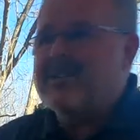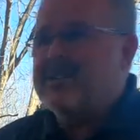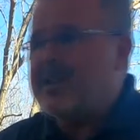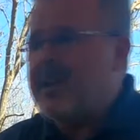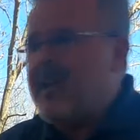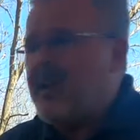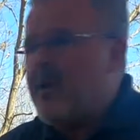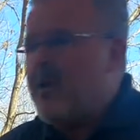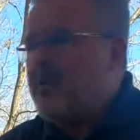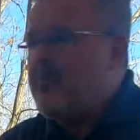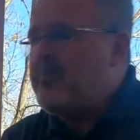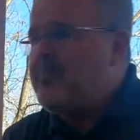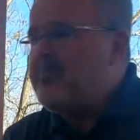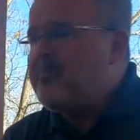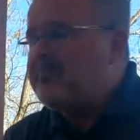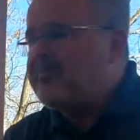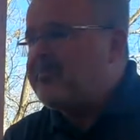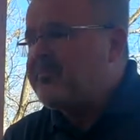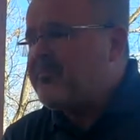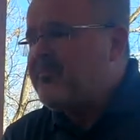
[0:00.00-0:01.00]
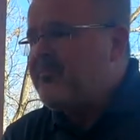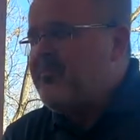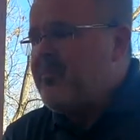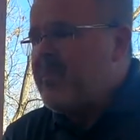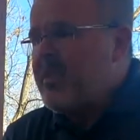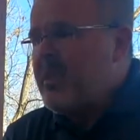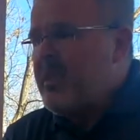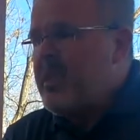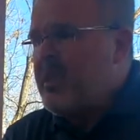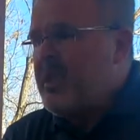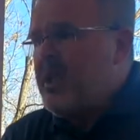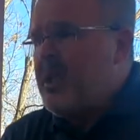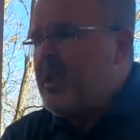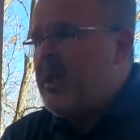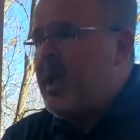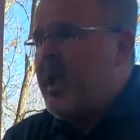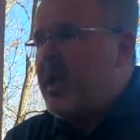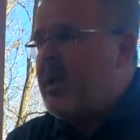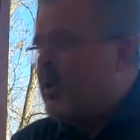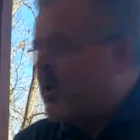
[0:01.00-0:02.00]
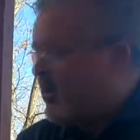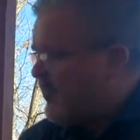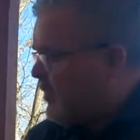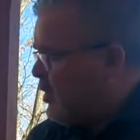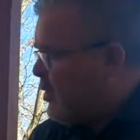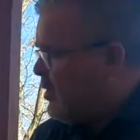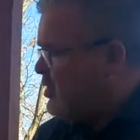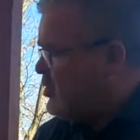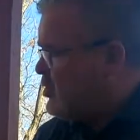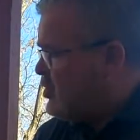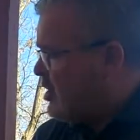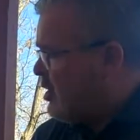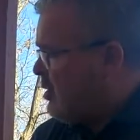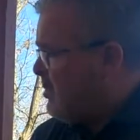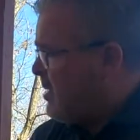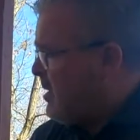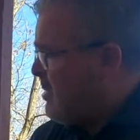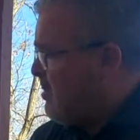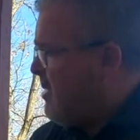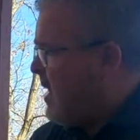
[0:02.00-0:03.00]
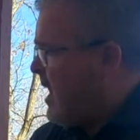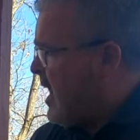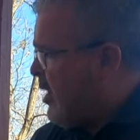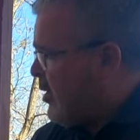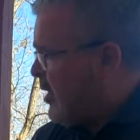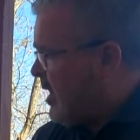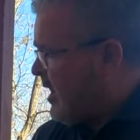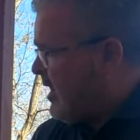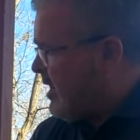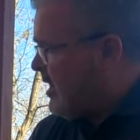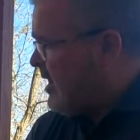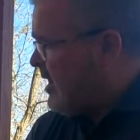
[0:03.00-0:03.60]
so how long have you and Jill been married?